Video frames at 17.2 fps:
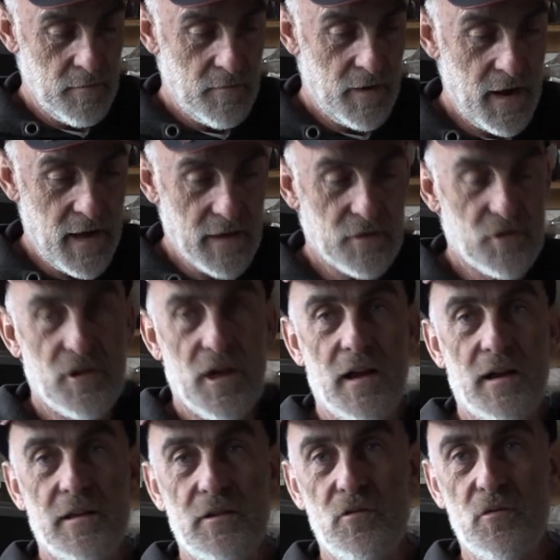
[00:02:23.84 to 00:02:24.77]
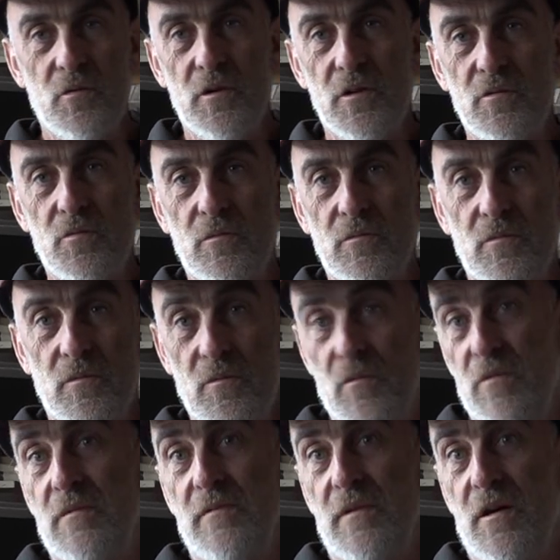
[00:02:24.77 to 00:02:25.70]
my next challenge was
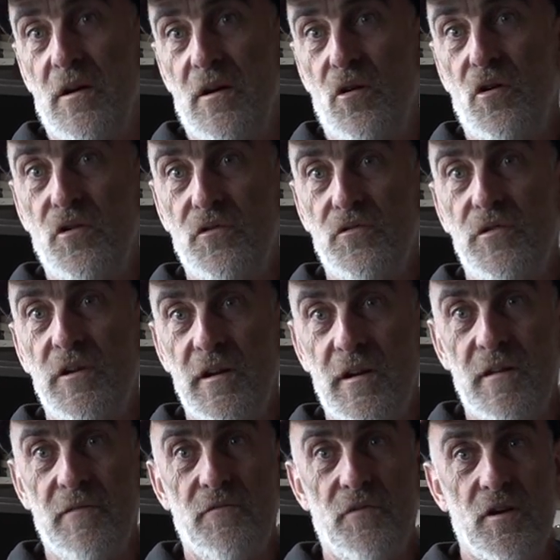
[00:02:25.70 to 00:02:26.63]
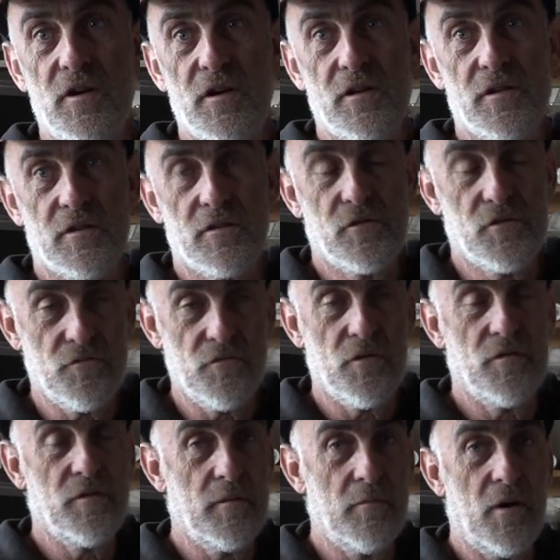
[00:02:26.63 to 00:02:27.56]
ordering an inverter to
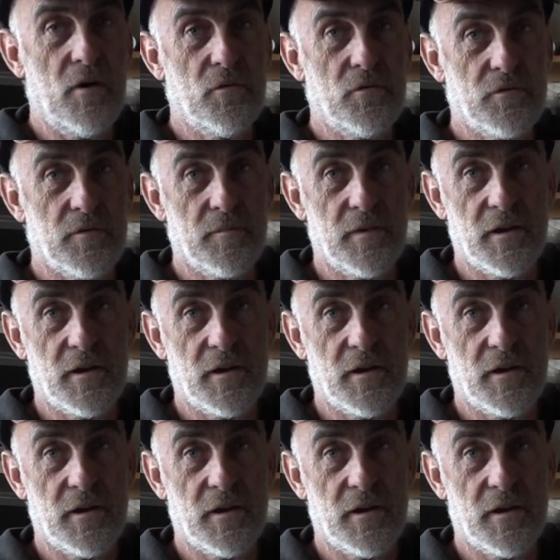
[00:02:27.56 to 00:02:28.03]
run the motor